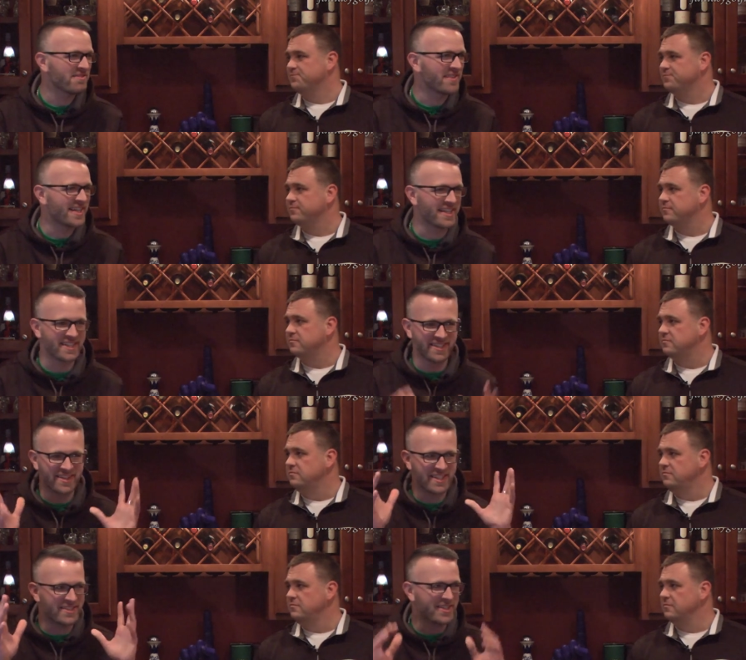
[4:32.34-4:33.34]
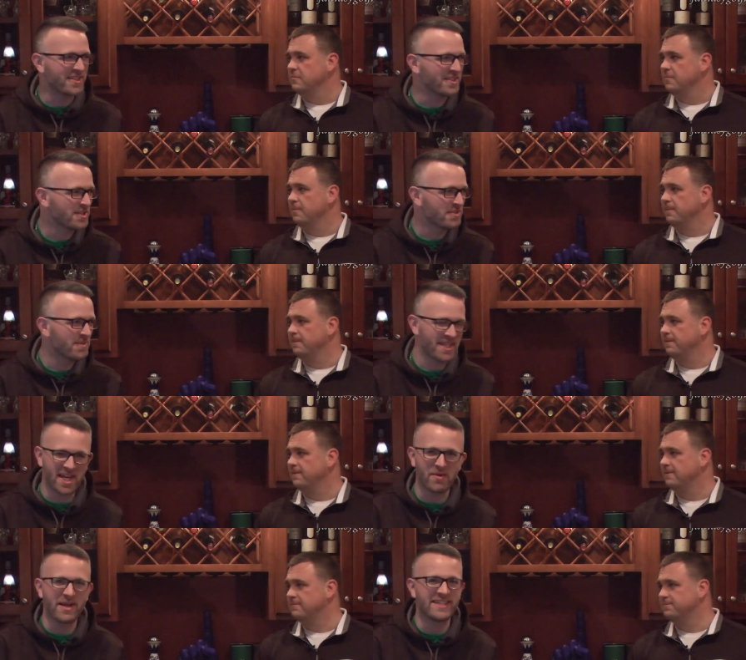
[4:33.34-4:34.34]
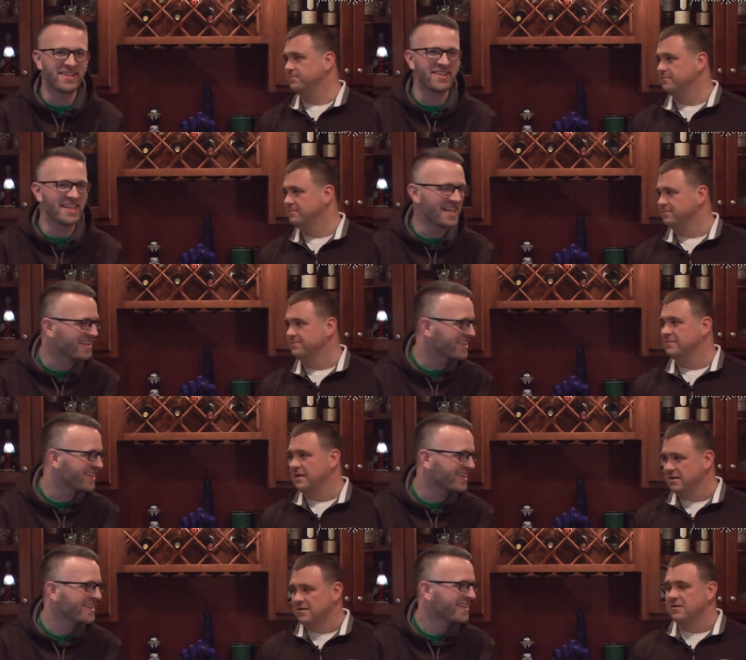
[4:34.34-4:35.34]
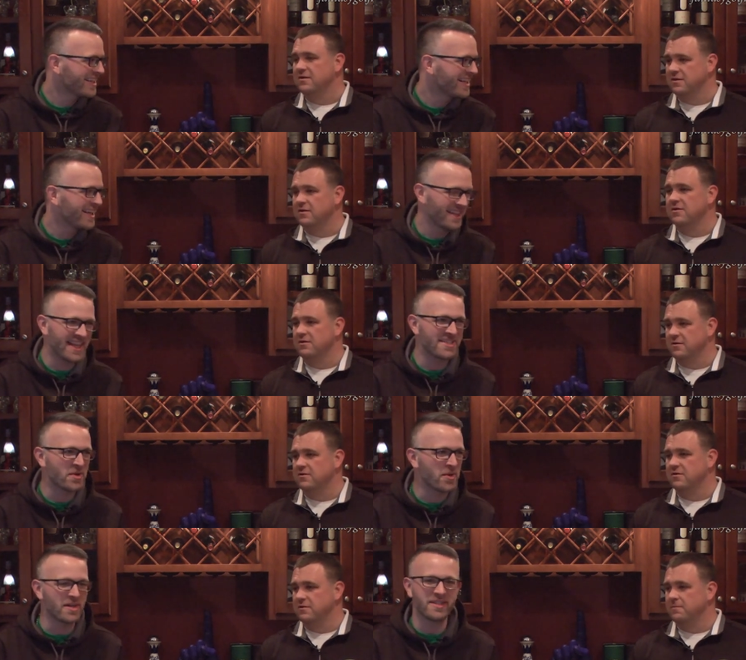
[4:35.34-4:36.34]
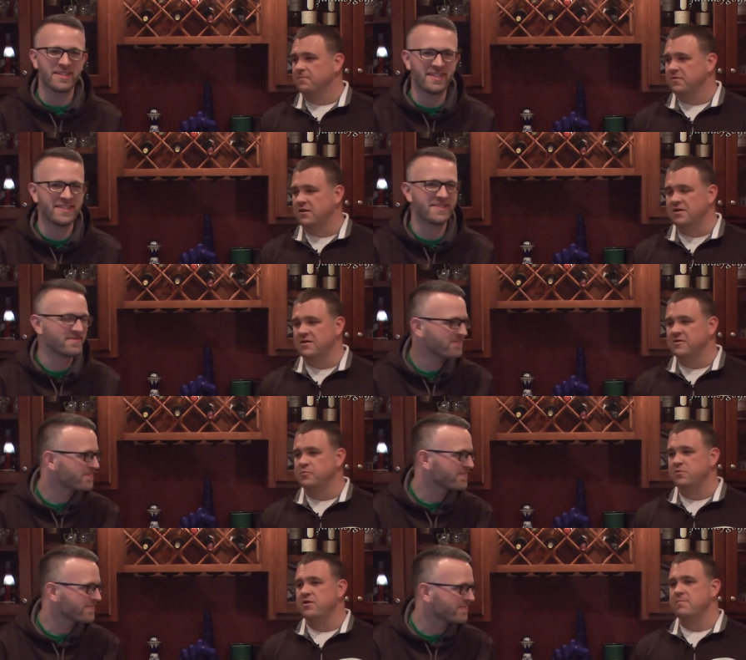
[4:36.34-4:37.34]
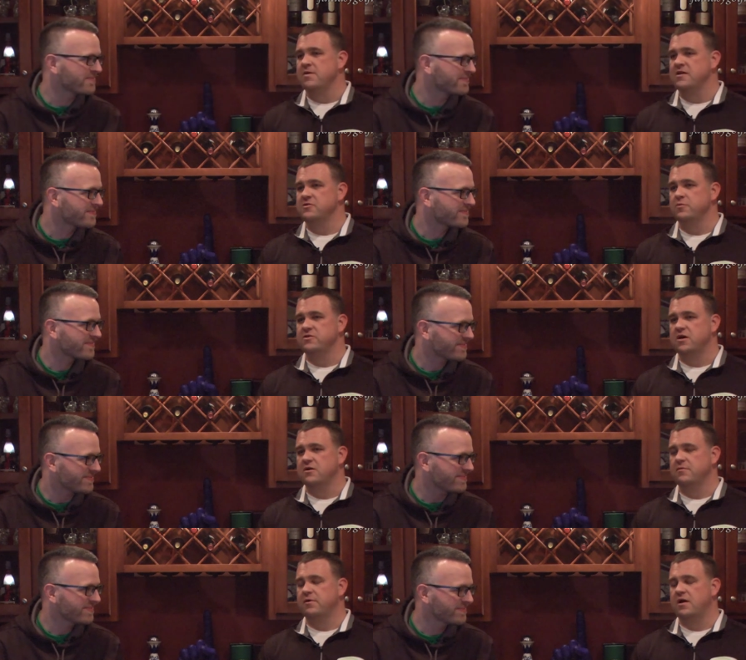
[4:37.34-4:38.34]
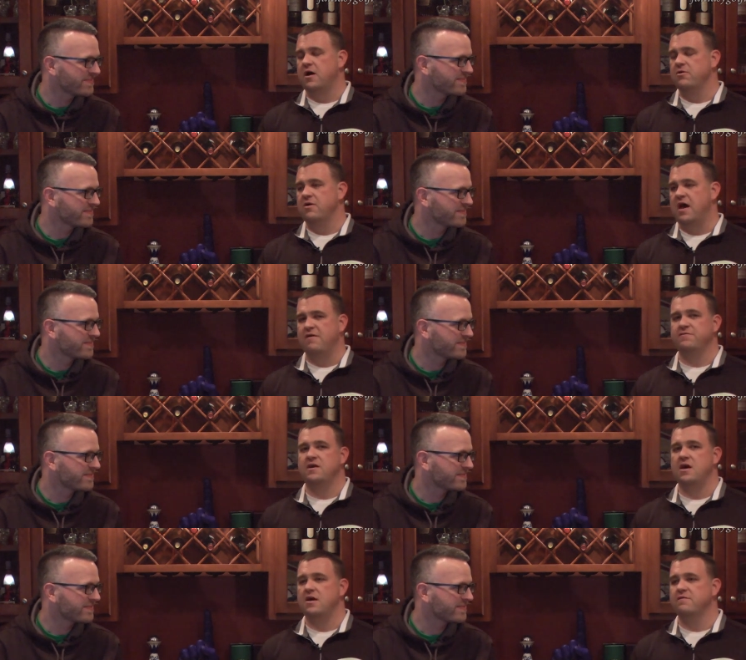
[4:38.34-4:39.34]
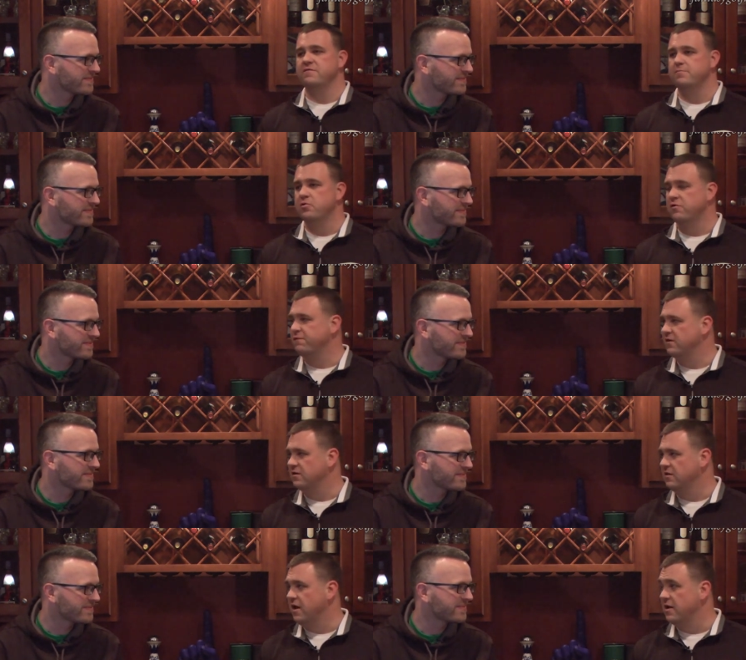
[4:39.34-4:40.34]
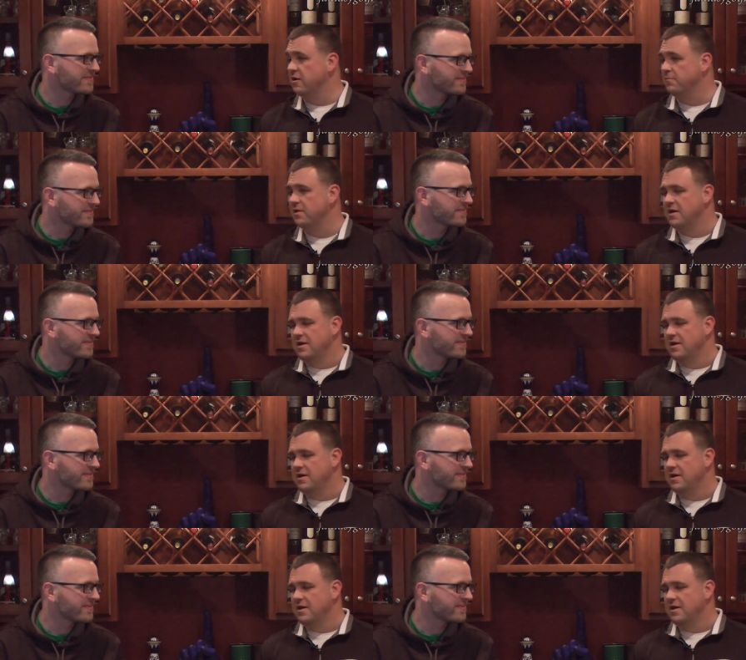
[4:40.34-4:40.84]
Speaker 1: of uh, things you can do, but you got to wait till the end of
Speaker 2: the Last hole. The, it's pretty hmm. amazing. We talked about how you have to have the perfect lineup.